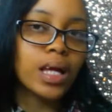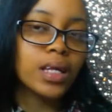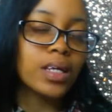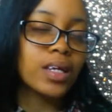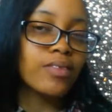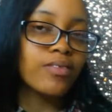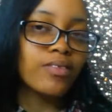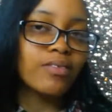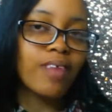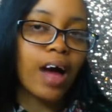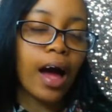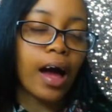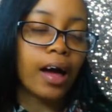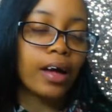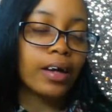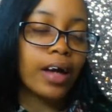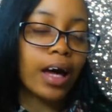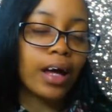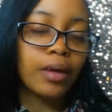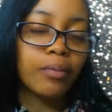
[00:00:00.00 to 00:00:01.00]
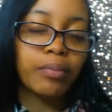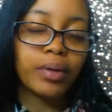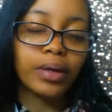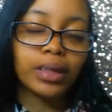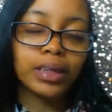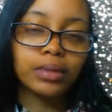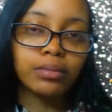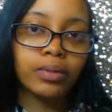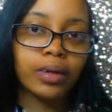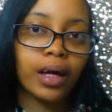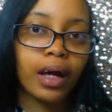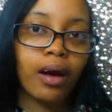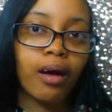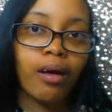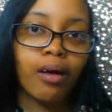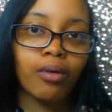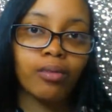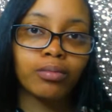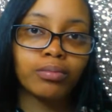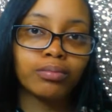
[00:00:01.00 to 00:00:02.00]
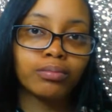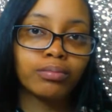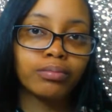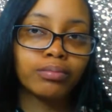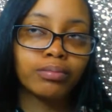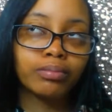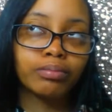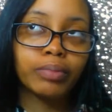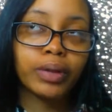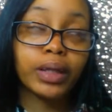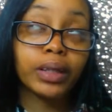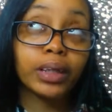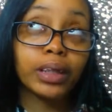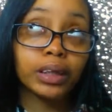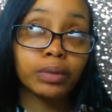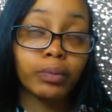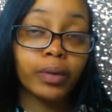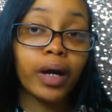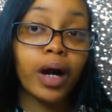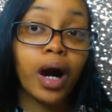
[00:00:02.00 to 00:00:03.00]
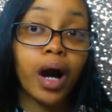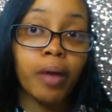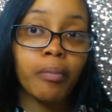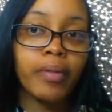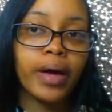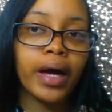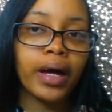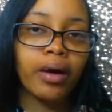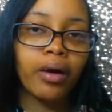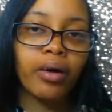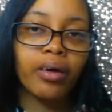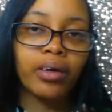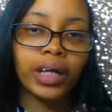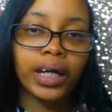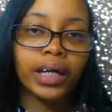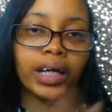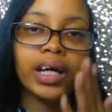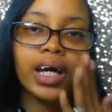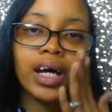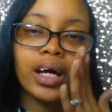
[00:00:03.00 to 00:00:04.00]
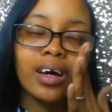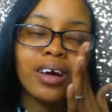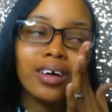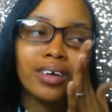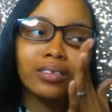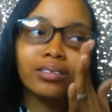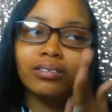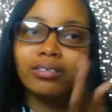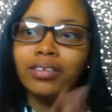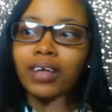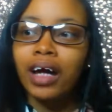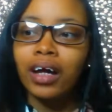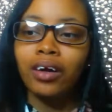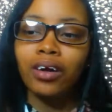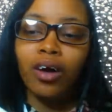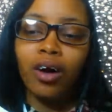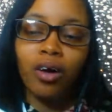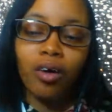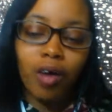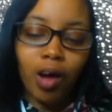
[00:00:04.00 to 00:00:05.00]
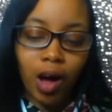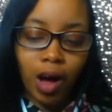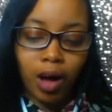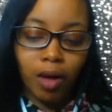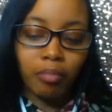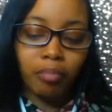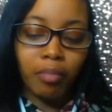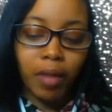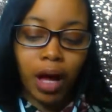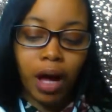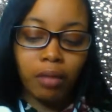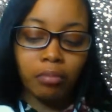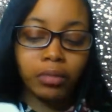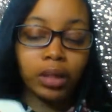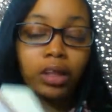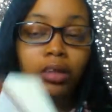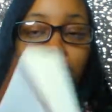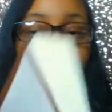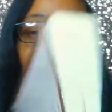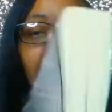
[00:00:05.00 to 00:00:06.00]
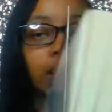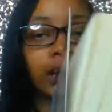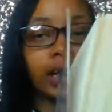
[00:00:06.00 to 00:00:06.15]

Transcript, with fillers: Didn't I, I didn't pick this book at all. Pick this book up at all, like. Not at all. Um, I'm literally